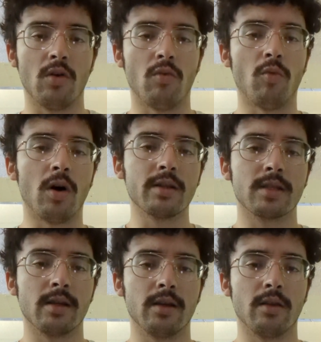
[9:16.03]

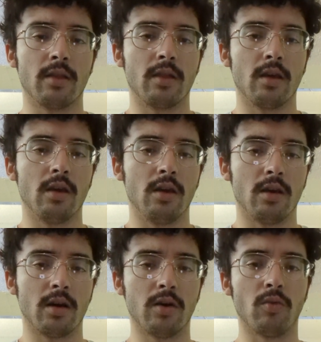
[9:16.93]
wanted
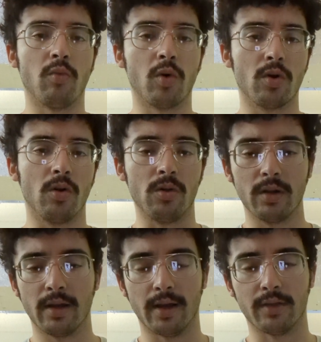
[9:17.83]
the
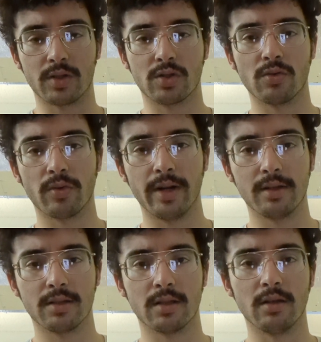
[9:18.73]
world and the
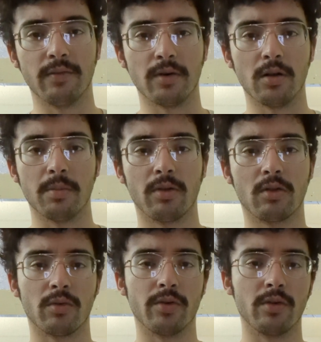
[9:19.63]
story to develop
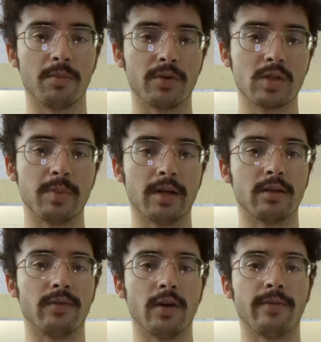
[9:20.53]
through the
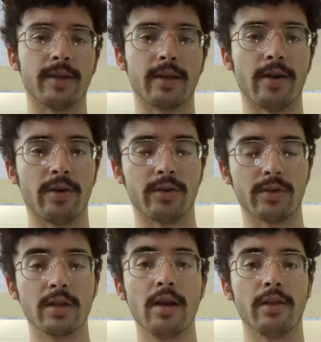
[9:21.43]
perspective of the characters.